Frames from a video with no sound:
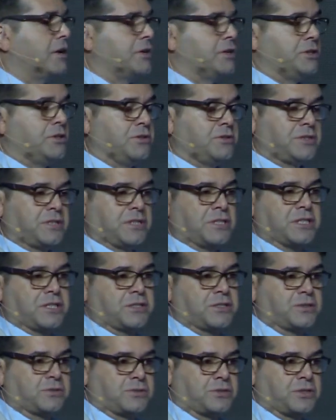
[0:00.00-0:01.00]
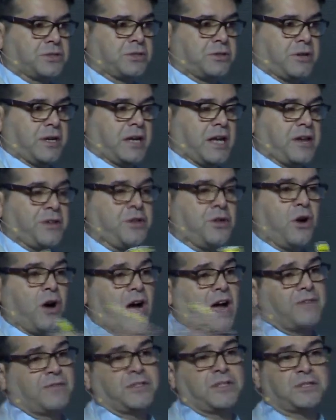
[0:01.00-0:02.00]
using digital to do it, and not
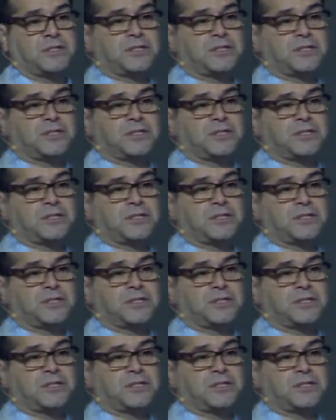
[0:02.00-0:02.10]
having the